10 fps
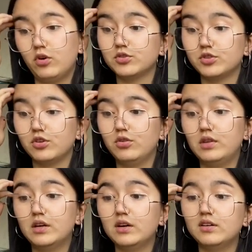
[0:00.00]
Also,
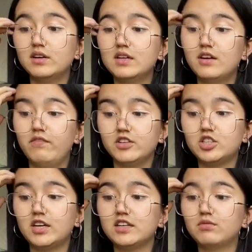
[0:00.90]
the
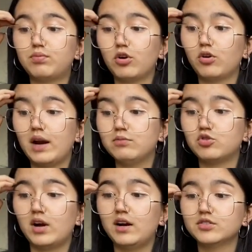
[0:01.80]
vegetative program
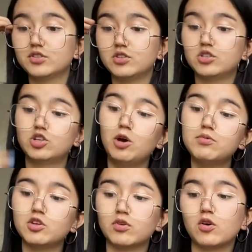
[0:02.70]
trials to determine
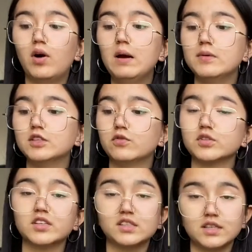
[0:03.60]
the requirements for
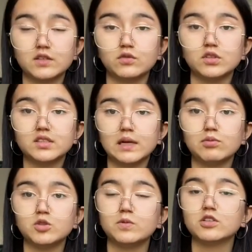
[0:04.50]
successful
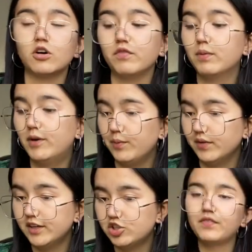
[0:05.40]
establishment of the
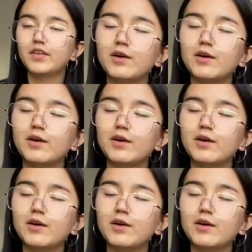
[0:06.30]
population.